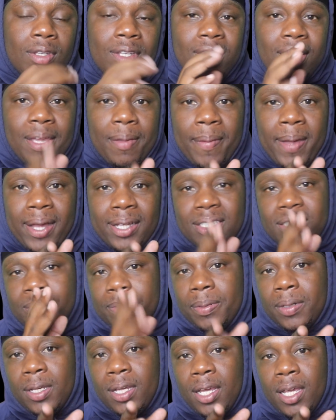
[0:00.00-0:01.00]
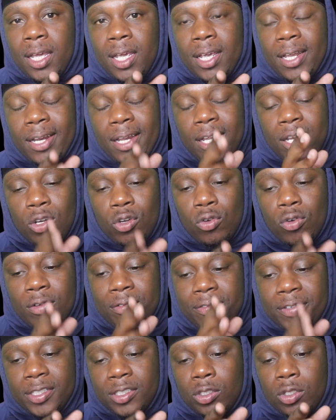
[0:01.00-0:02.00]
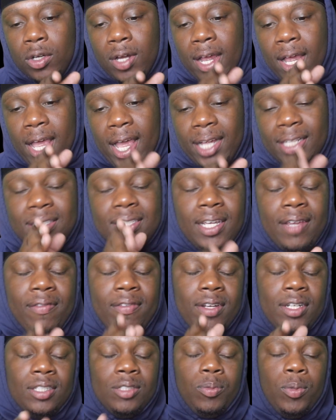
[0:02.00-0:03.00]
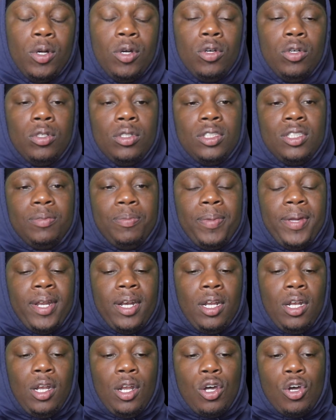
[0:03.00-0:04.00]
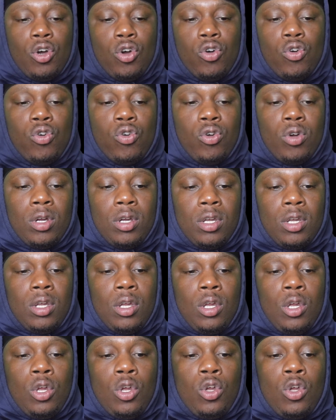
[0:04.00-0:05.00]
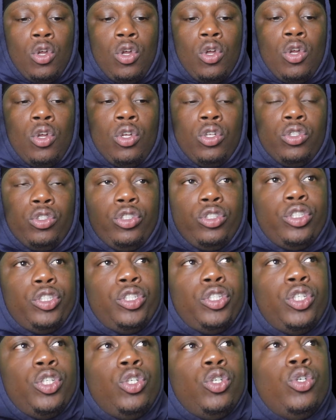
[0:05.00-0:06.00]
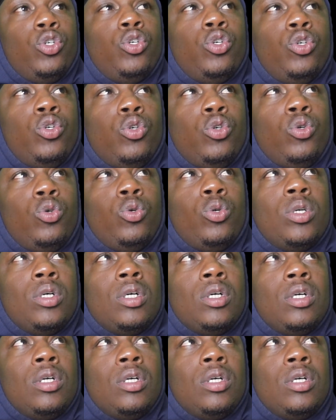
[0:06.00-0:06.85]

get back to playing and doing physical activities, bro. It's been a long 2